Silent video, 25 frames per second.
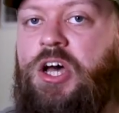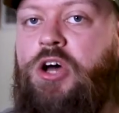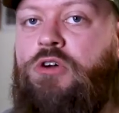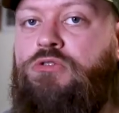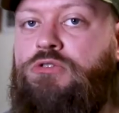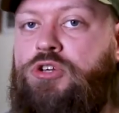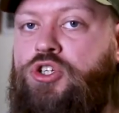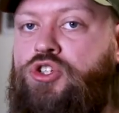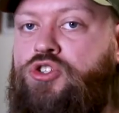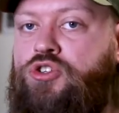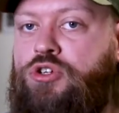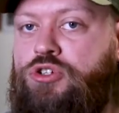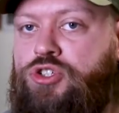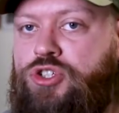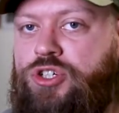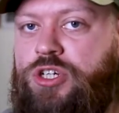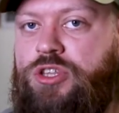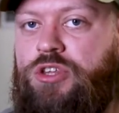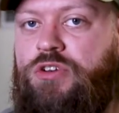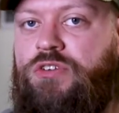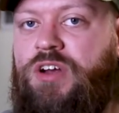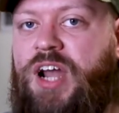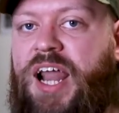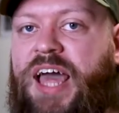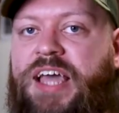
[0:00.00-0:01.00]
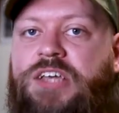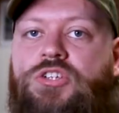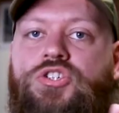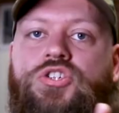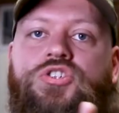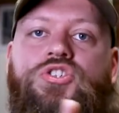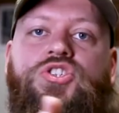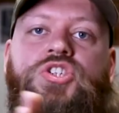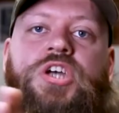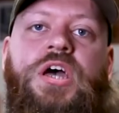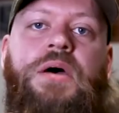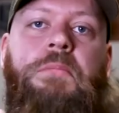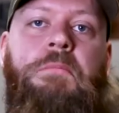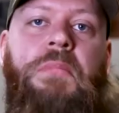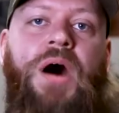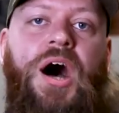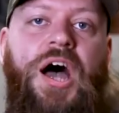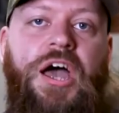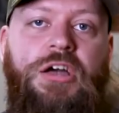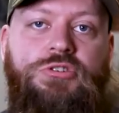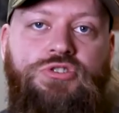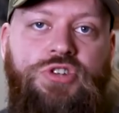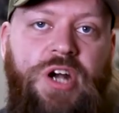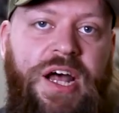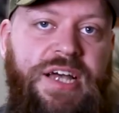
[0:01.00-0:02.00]
restructuring the relationship
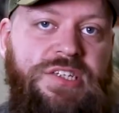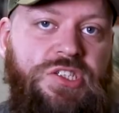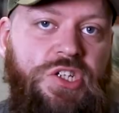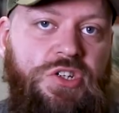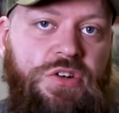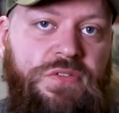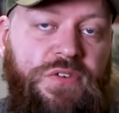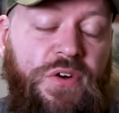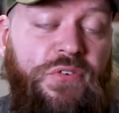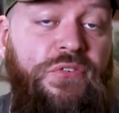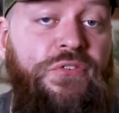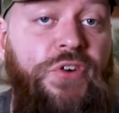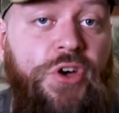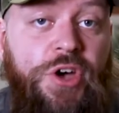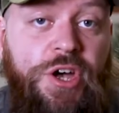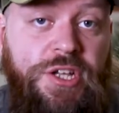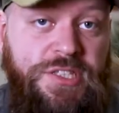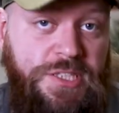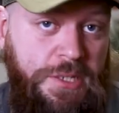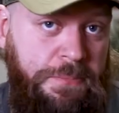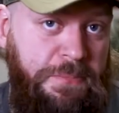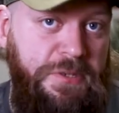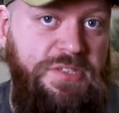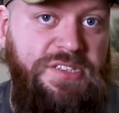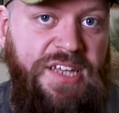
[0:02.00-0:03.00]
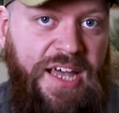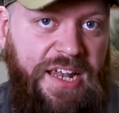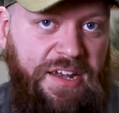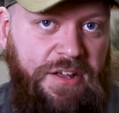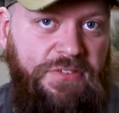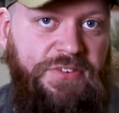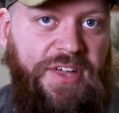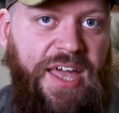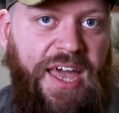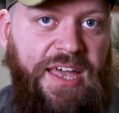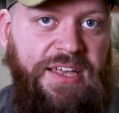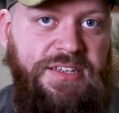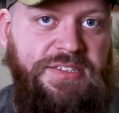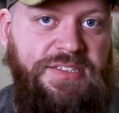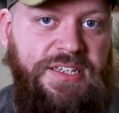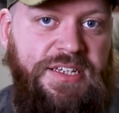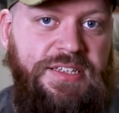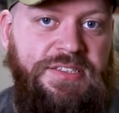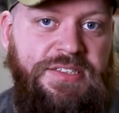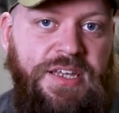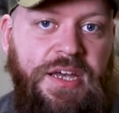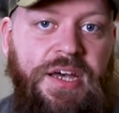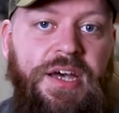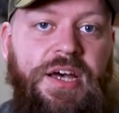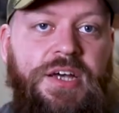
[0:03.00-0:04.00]
might address another 30% of
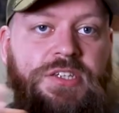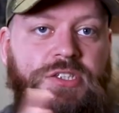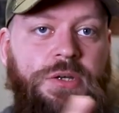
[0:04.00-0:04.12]
cases.